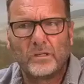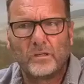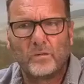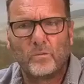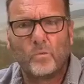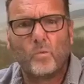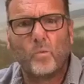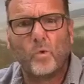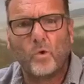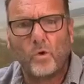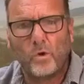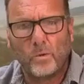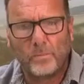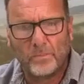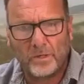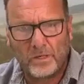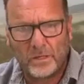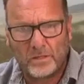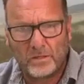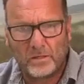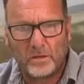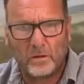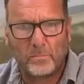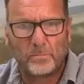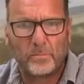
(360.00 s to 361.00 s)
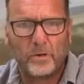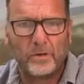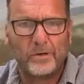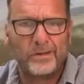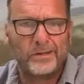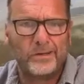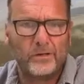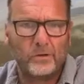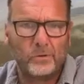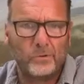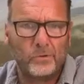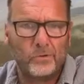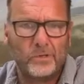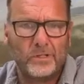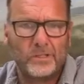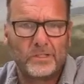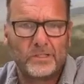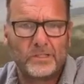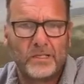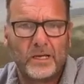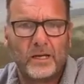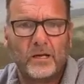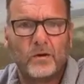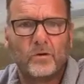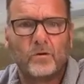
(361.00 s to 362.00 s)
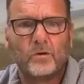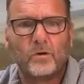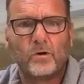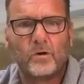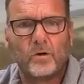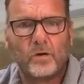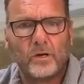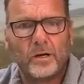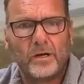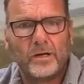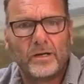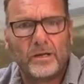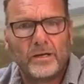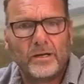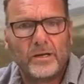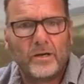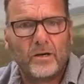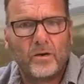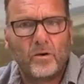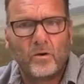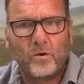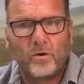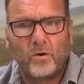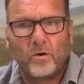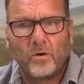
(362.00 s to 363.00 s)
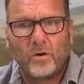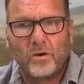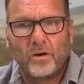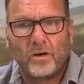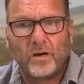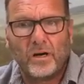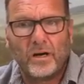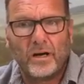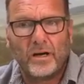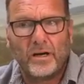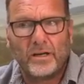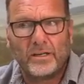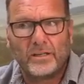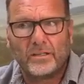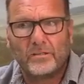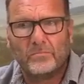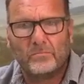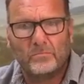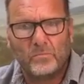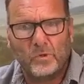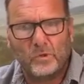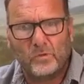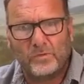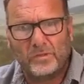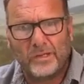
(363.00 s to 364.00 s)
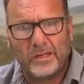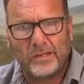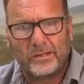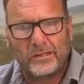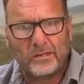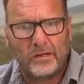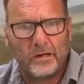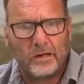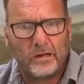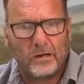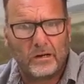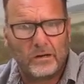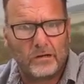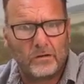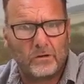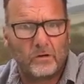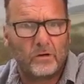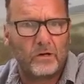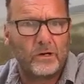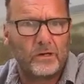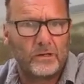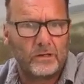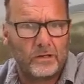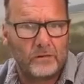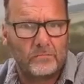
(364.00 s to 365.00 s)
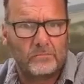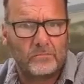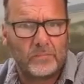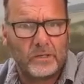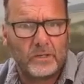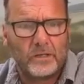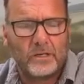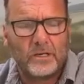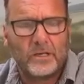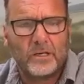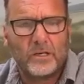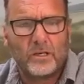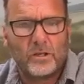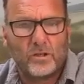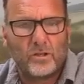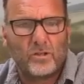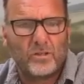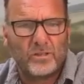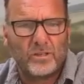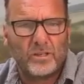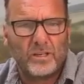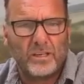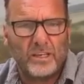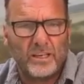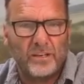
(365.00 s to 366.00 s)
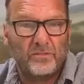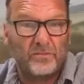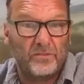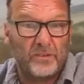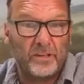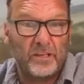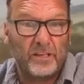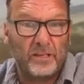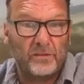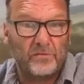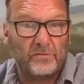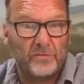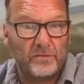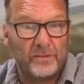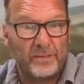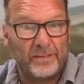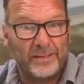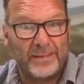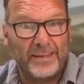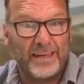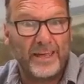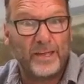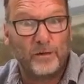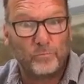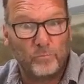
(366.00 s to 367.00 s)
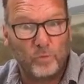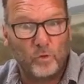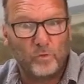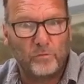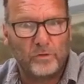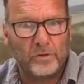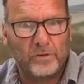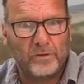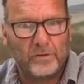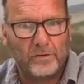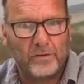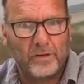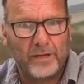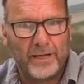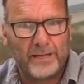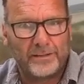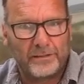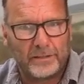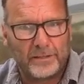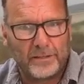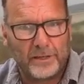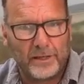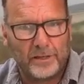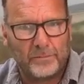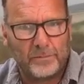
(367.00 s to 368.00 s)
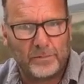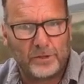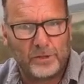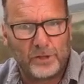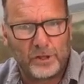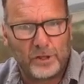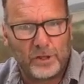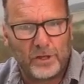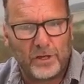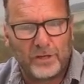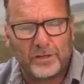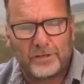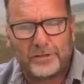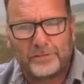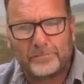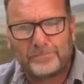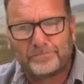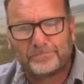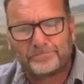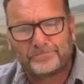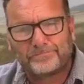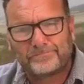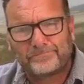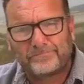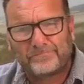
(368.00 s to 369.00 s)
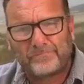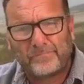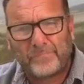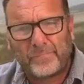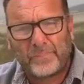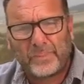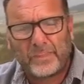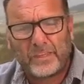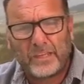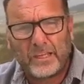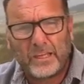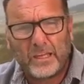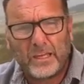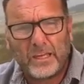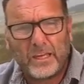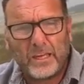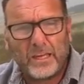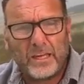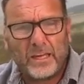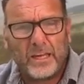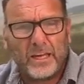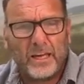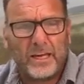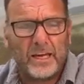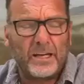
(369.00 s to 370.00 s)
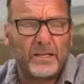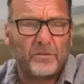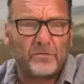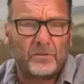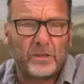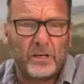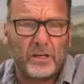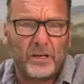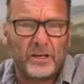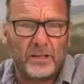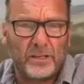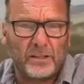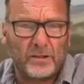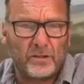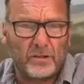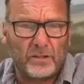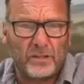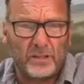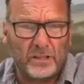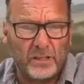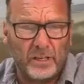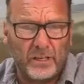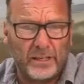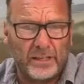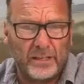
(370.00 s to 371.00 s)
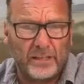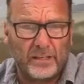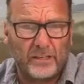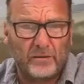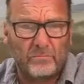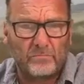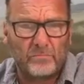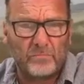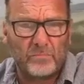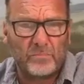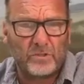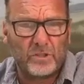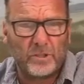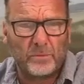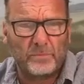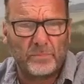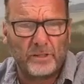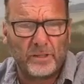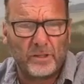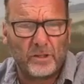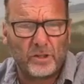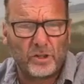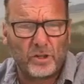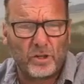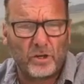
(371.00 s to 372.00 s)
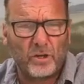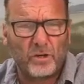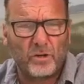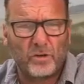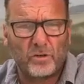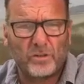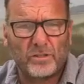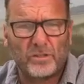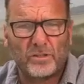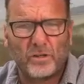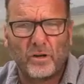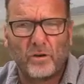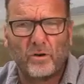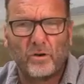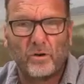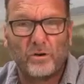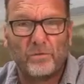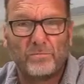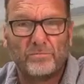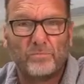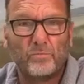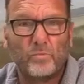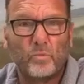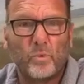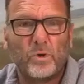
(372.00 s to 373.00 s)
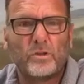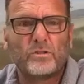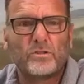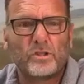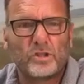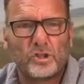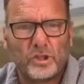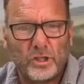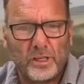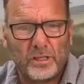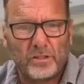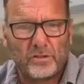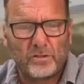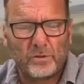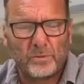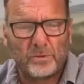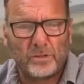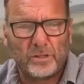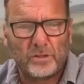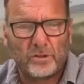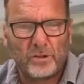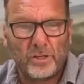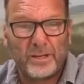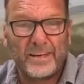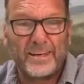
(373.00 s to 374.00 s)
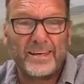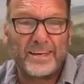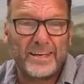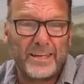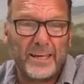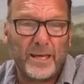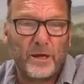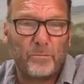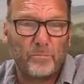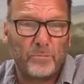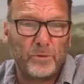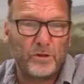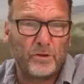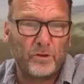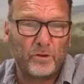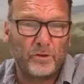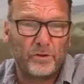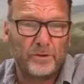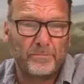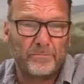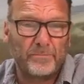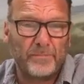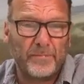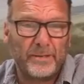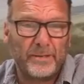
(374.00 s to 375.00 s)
can warm this up, or he can cool this down, or I can move that car, or I can, if he can't move it at the time of the shot. And if the client doesn't like something in a shot or wants to change something in a shot, it can be done